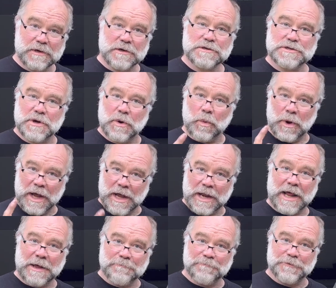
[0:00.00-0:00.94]
So while
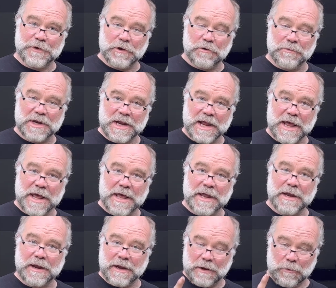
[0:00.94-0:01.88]
I'm filming that
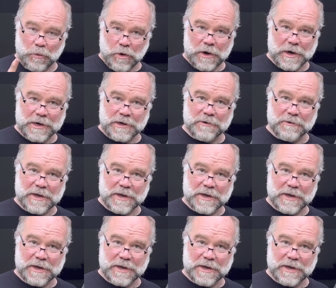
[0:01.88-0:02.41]
and working on